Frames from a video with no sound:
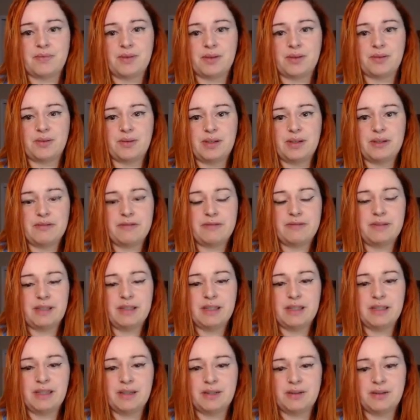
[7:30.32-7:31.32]
Grave
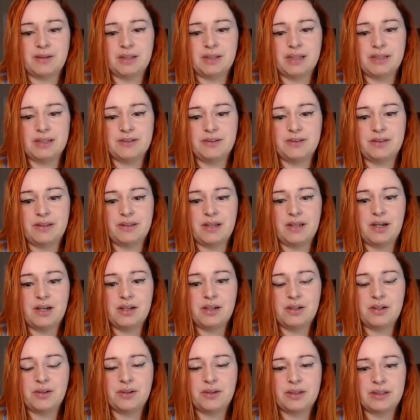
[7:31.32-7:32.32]
digging. Okay, so they are
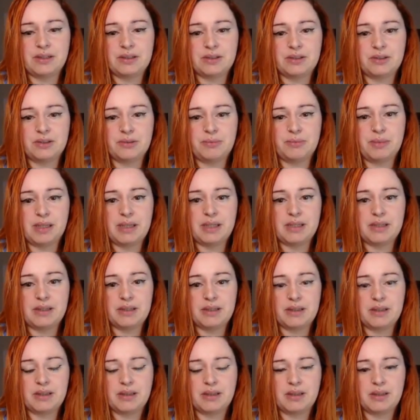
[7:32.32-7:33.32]
going to make
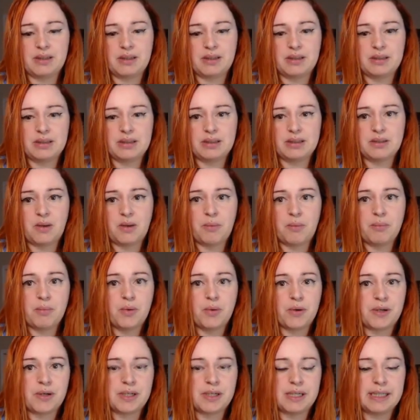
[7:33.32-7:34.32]
some
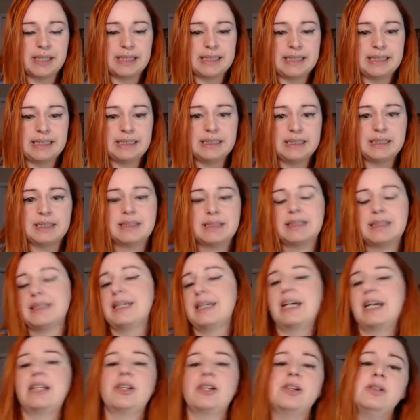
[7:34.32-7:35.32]
board at least.
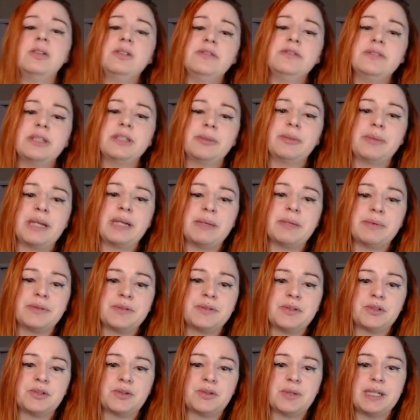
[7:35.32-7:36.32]
I don't know if they'll be able to
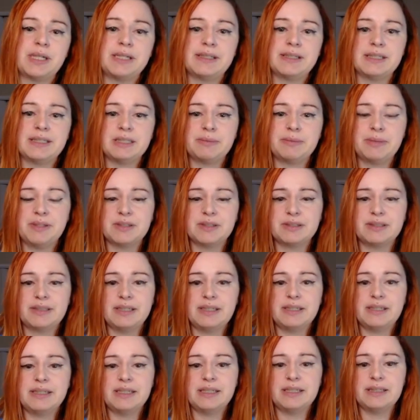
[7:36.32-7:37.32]
trade this because they
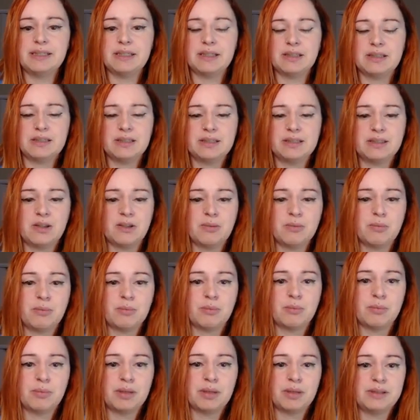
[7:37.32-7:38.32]
need some
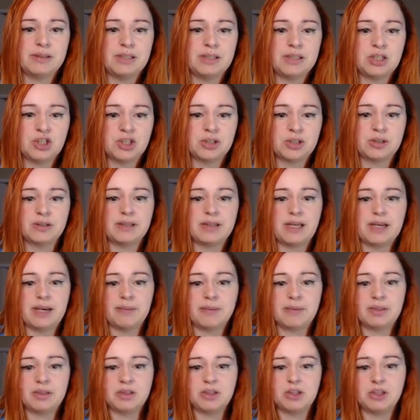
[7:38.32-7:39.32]
additional
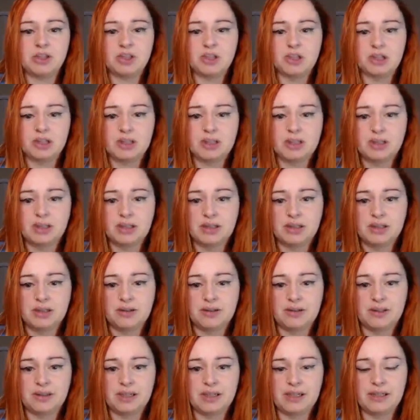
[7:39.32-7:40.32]
damage.
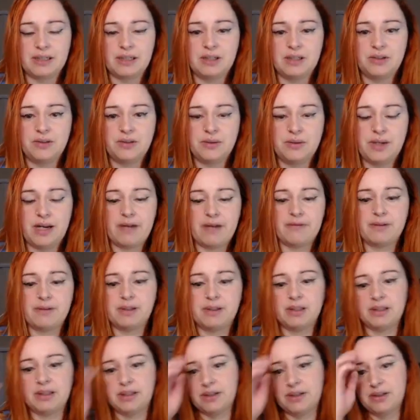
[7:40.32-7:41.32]
Okay, they do have a
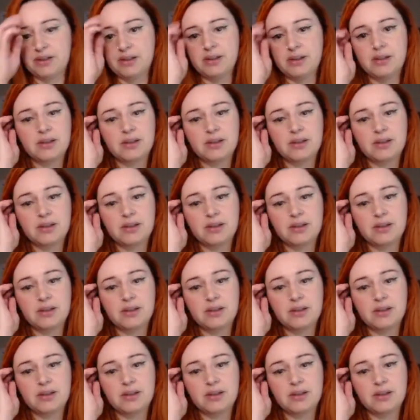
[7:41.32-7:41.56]
clear.